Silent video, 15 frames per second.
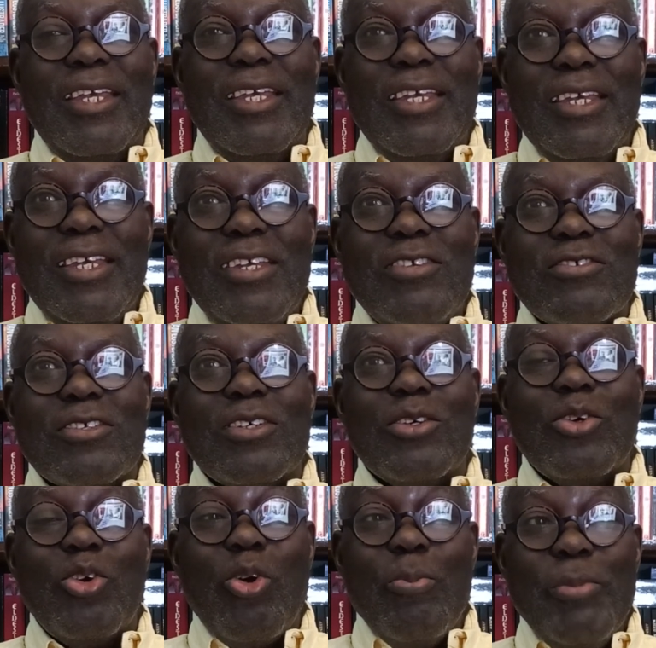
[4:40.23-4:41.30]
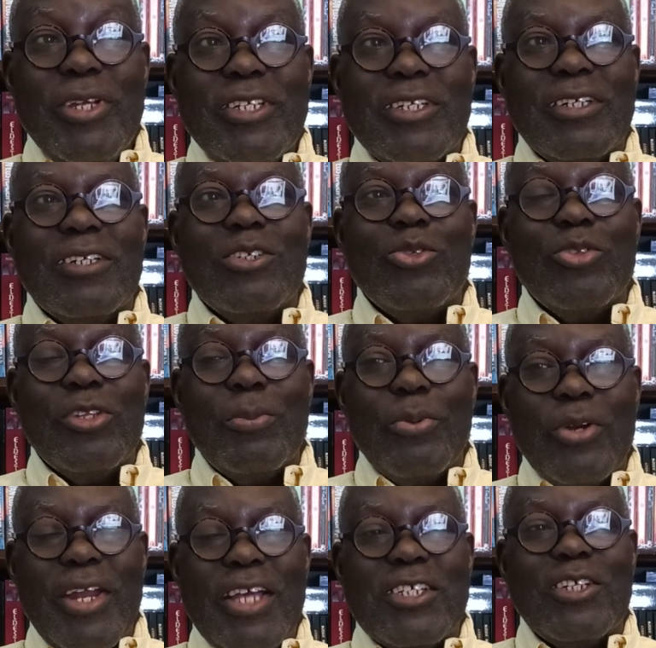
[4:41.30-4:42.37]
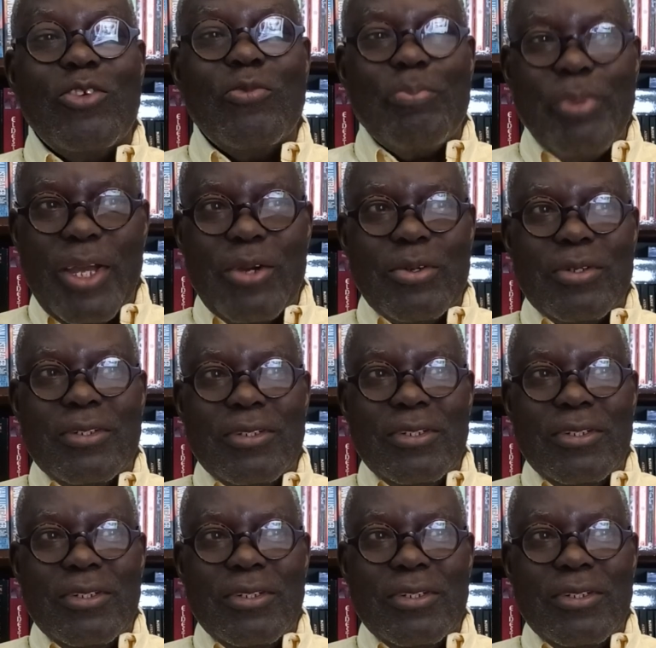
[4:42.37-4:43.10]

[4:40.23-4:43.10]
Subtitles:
is committed to the production of bacon